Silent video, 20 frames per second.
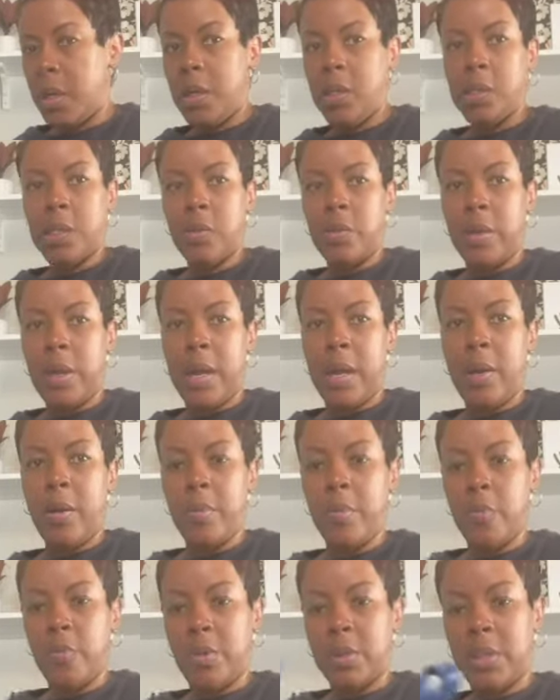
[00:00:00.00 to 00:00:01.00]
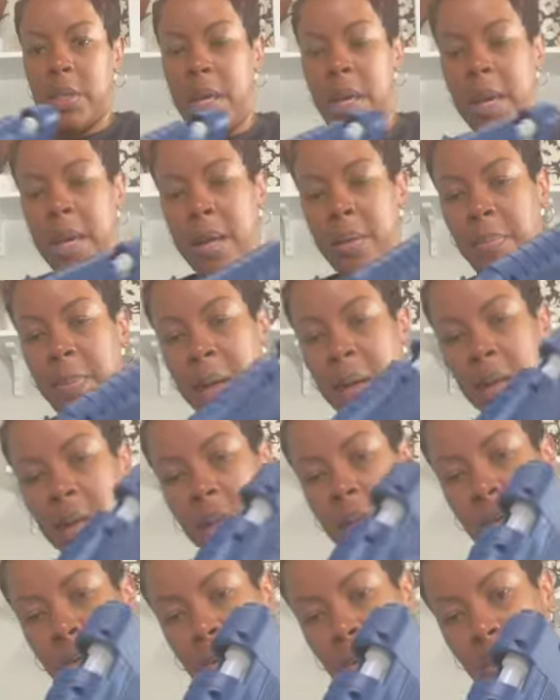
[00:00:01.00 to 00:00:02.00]
so now I'm going to add my
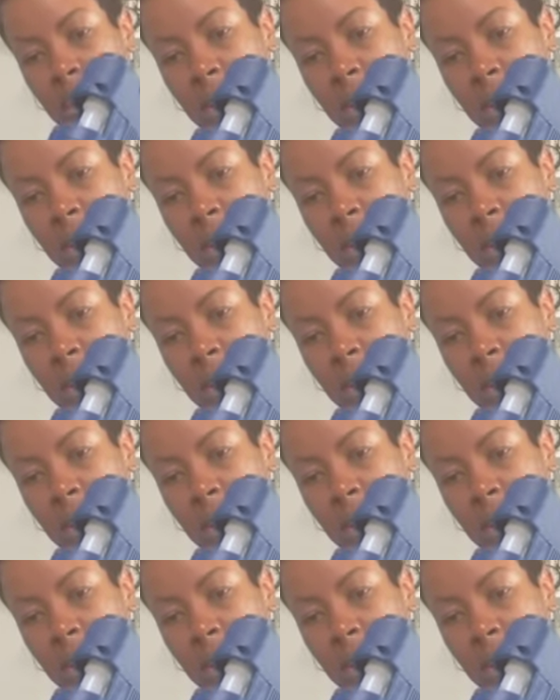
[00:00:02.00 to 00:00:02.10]
glue